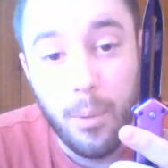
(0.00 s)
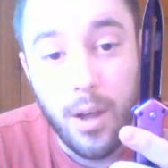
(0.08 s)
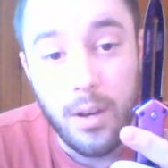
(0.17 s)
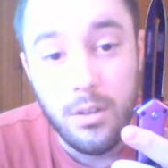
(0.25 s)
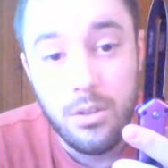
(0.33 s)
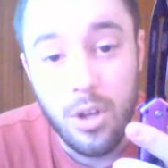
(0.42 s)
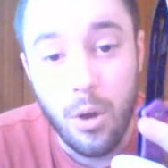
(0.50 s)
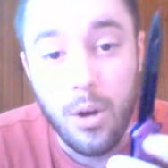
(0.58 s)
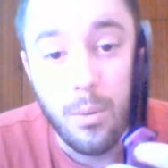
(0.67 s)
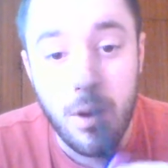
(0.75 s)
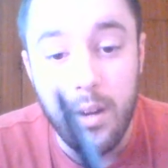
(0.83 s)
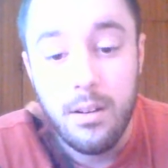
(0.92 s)
one,
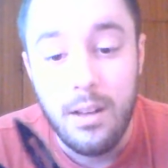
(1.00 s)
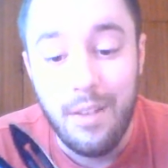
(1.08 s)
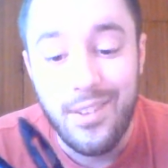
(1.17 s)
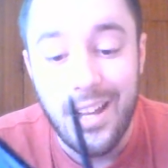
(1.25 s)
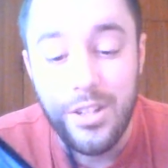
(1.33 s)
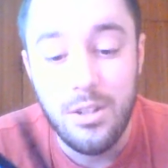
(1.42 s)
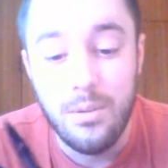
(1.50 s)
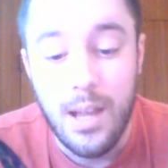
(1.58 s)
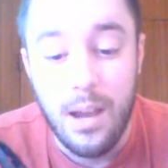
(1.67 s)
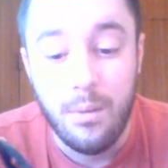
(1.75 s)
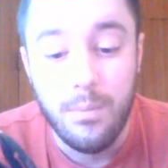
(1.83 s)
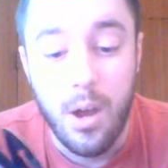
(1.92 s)
Joker one. I've got two
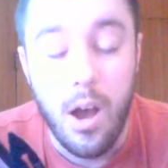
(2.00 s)
now.